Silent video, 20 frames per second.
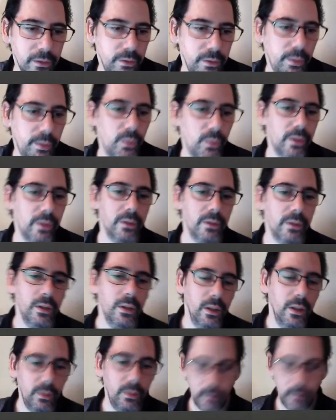You may wonder,
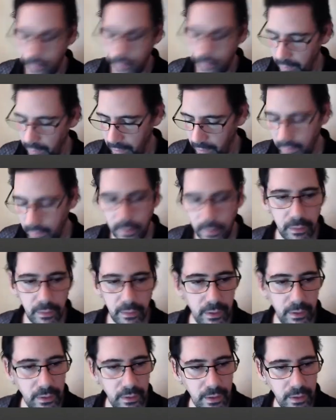well, no, it
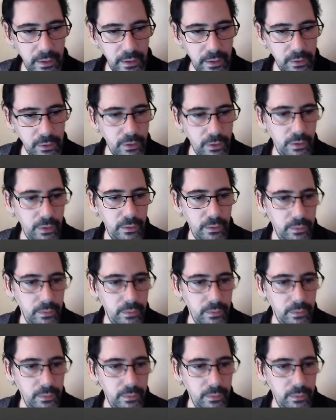only contains 2.